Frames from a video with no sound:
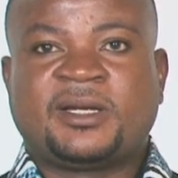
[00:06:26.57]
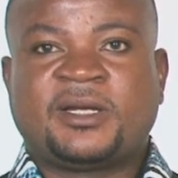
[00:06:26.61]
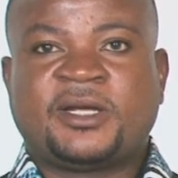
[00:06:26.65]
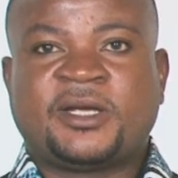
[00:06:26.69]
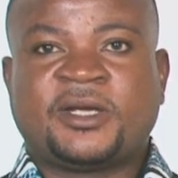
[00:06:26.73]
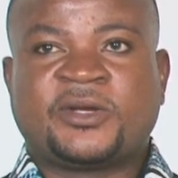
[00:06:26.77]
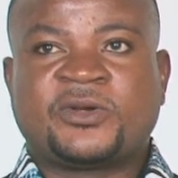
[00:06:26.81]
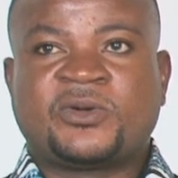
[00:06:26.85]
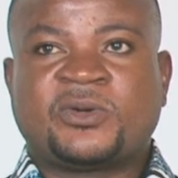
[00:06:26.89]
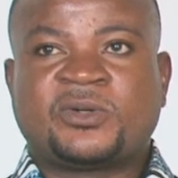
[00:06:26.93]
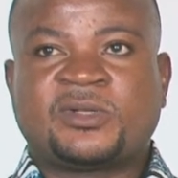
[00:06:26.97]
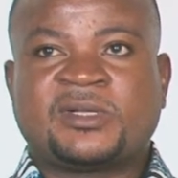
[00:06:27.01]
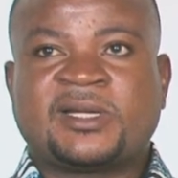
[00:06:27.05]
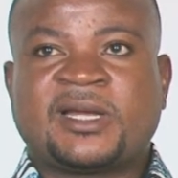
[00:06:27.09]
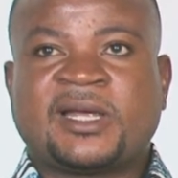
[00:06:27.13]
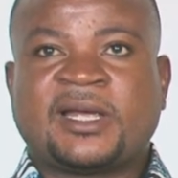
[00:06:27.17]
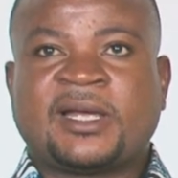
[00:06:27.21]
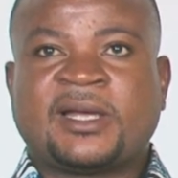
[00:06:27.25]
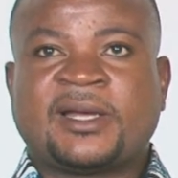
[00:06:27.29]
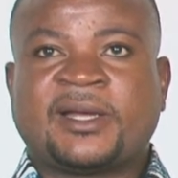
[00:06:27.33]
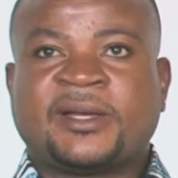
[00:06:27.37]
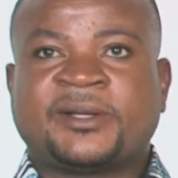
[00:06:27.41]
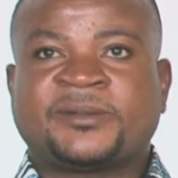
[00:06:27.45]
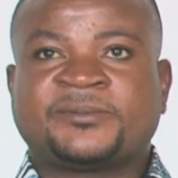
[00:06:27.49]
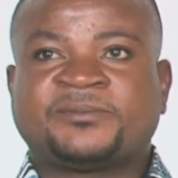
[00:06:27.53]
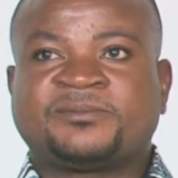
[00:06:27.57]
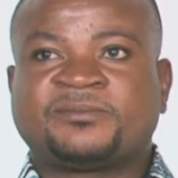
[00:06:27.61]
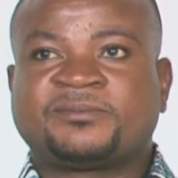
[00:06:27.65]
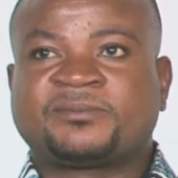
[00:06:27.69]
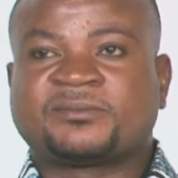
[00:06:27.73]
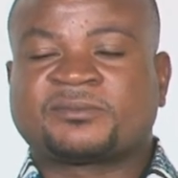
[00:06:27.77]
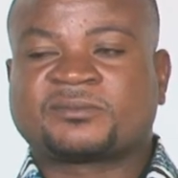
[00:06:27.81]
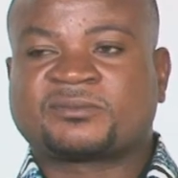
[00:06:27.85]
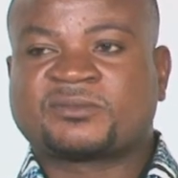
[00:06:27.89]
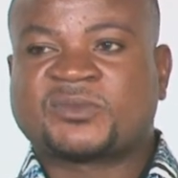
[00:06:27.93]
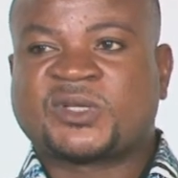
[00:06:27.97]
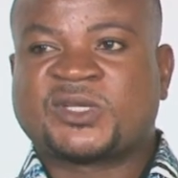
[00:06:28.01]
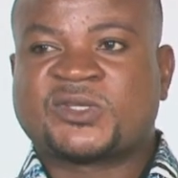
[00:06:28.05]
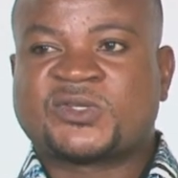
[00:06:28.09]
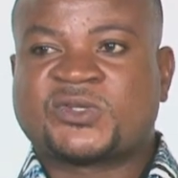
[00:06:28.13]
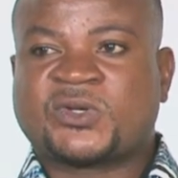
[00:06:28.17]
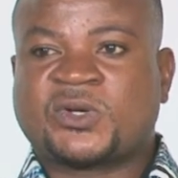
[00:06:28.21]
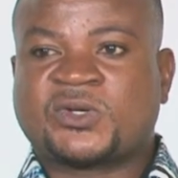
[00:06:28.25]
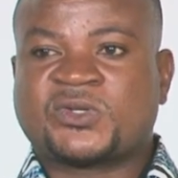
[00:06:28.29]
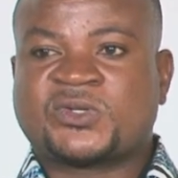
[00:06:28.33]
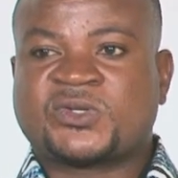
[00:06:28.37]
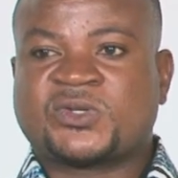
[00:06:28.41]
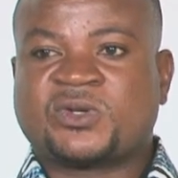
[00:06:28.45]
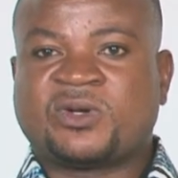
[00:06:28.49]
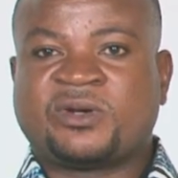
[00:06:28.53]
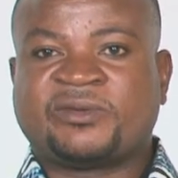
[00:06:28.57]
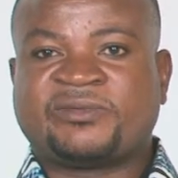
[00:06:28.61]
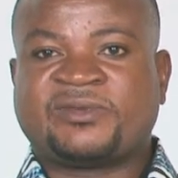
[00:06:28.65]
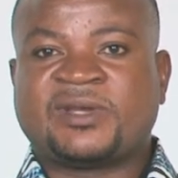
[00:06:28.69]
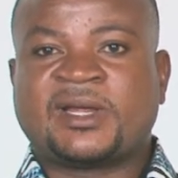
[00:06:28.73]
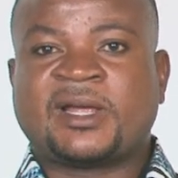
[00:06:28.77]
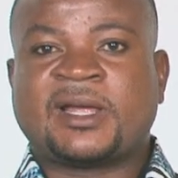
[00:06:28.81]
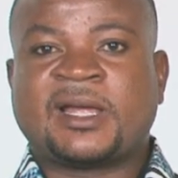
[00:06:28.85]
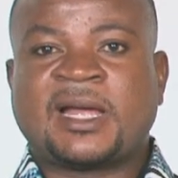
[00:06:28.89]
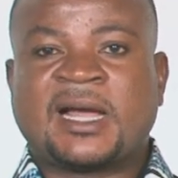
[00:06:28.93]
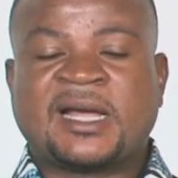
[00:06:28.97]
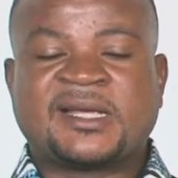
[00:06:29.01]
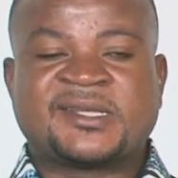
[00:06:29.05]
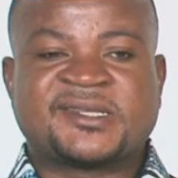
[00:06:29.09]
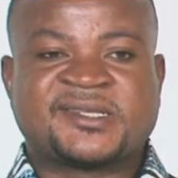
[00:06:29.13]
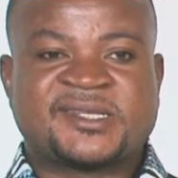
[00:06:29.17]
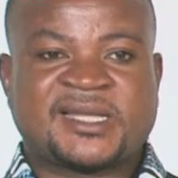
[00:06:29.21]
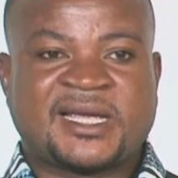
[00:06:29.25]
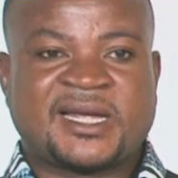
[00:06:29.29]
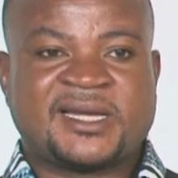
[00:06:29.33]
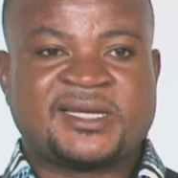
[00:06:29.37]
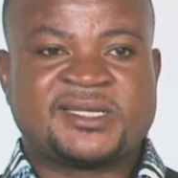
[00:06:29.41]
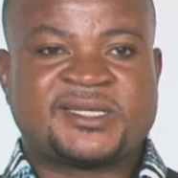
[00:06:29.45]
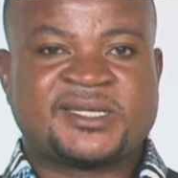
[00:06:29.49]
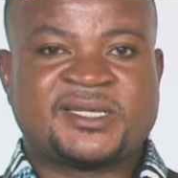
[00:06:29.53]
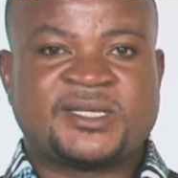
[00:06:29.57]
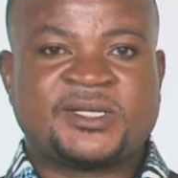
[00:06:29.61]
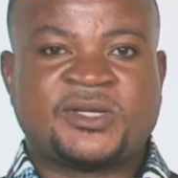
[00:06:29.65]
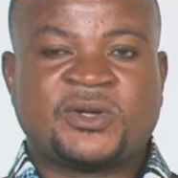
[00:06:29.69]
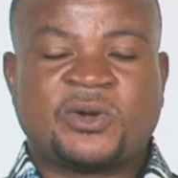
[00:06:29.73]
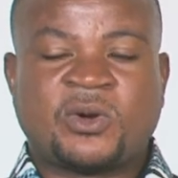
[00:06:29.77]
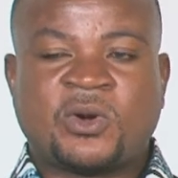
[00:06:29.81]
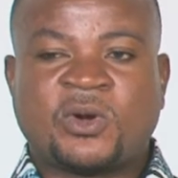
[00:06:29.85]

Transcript: the source of the anxiety